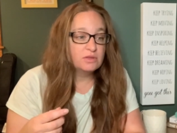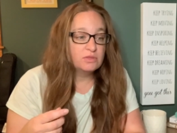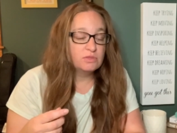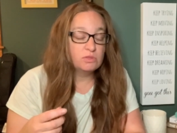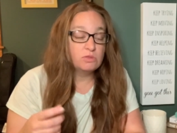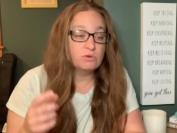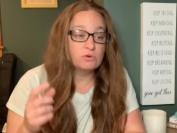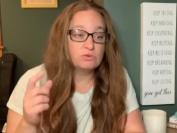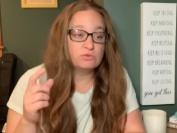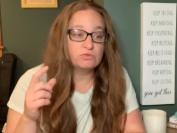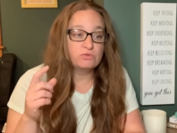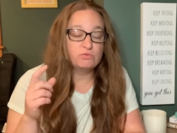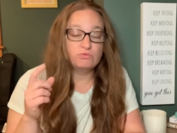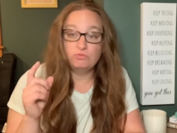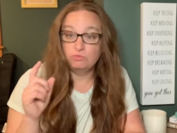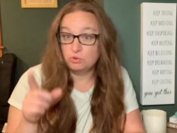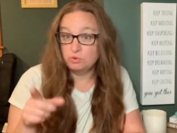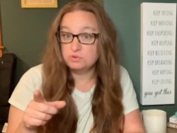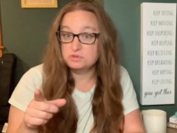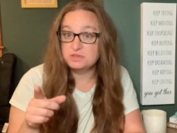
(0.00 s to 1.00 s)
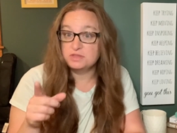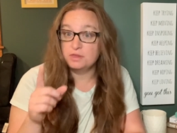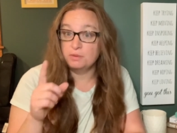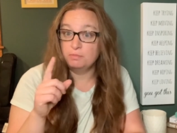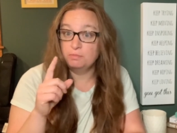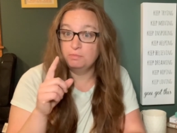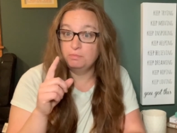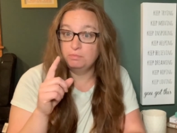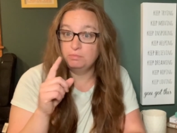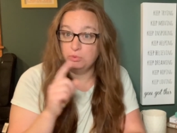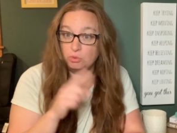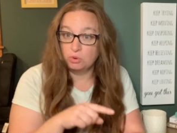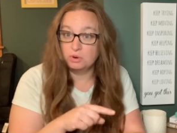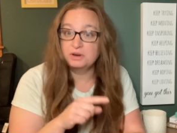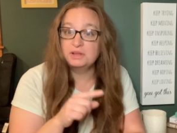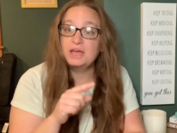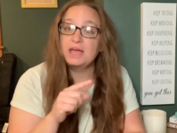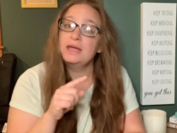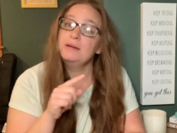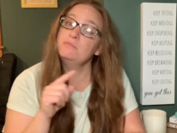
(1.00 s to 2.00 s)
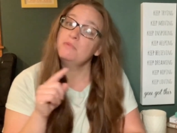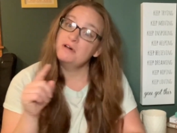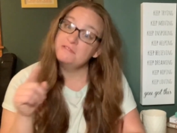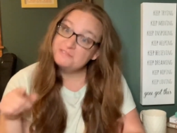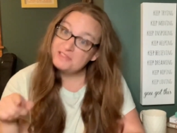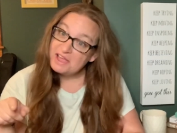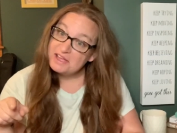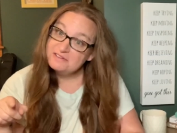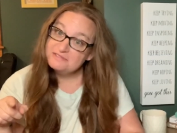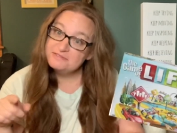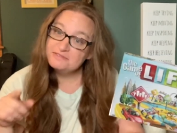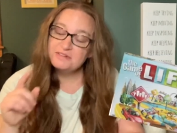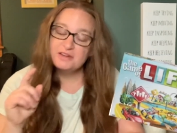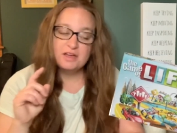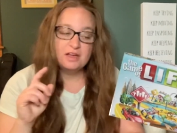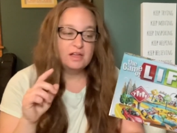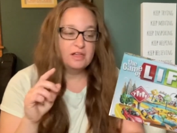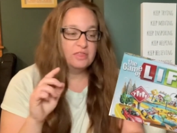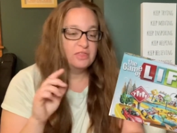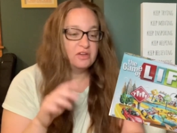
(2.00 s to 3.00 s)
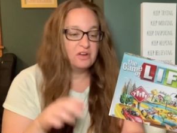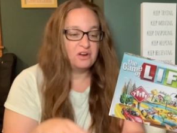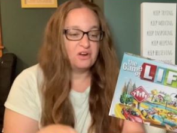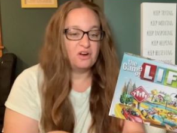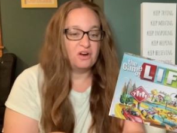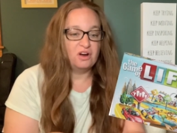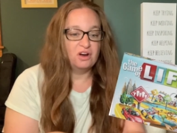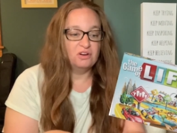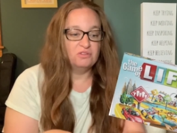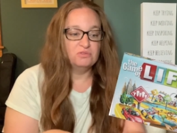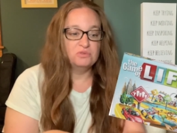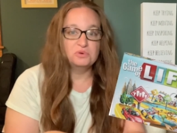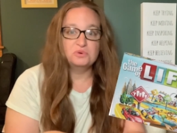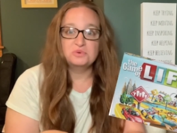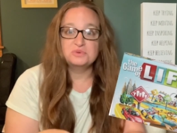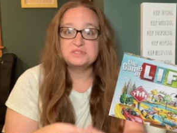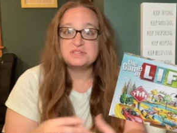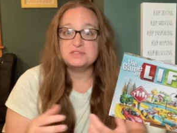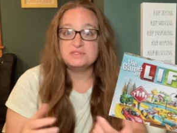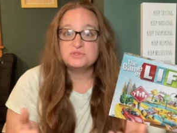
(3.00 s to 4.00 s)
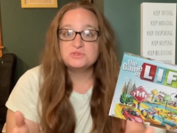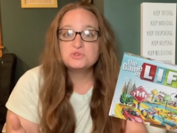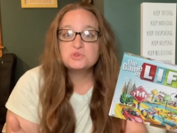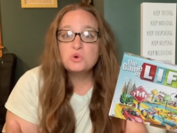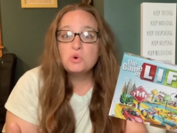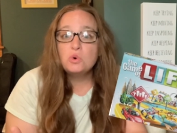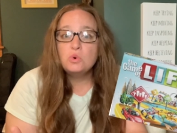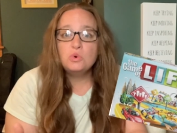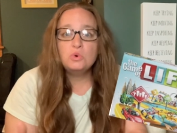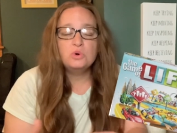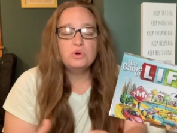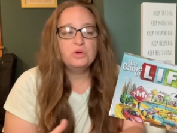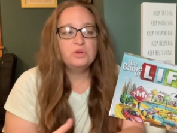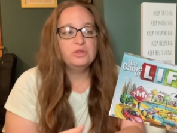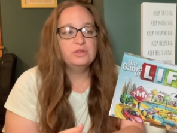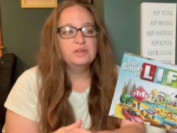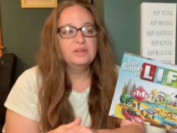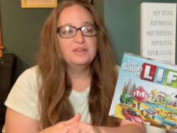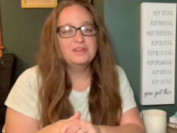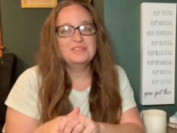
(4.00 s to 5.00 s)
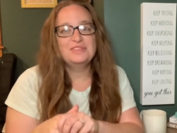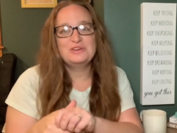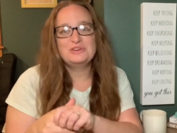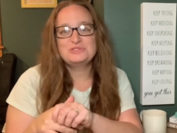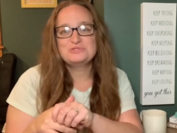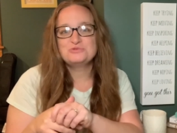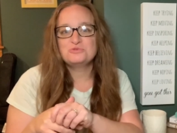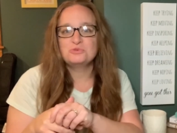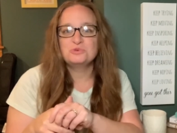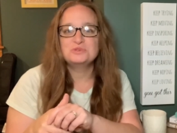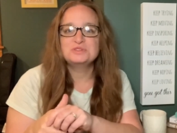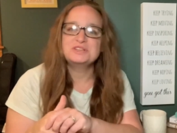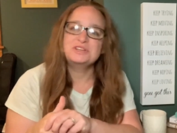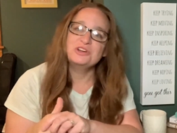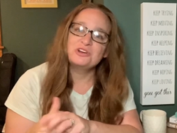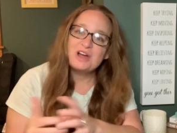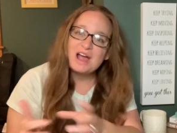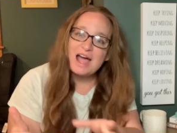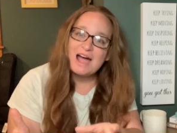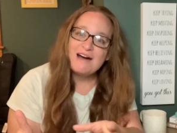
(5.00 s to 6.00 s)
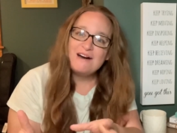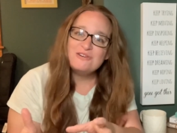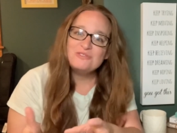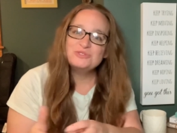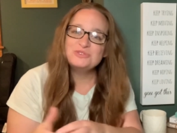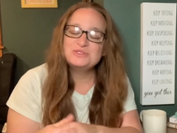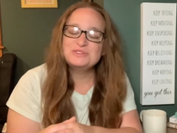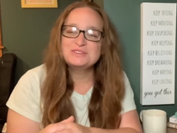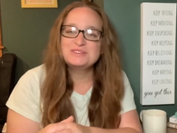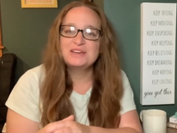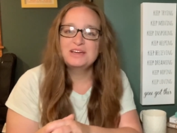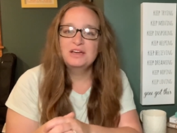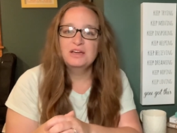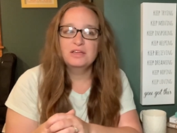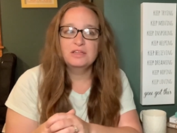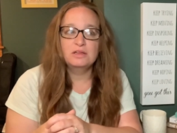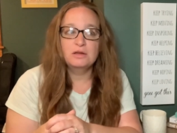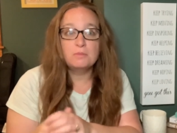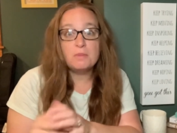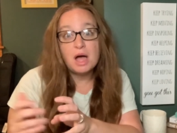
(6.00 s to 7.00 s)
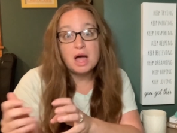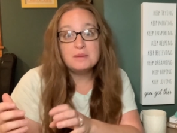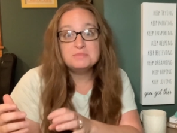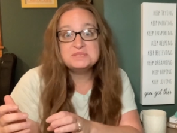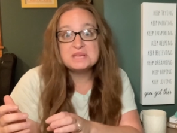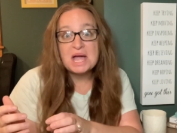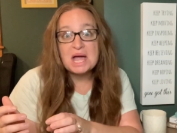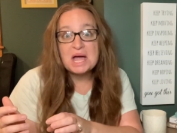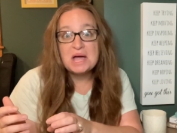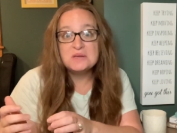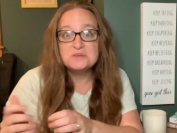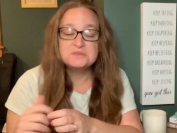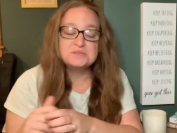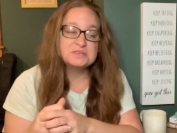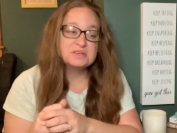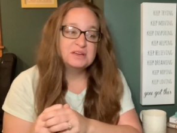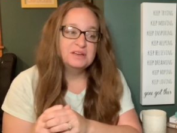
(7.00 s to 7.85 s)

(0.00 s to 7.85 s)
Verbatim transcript: there's rules in the board game of life, there are rules in school, there's rules in your house, your mom's house.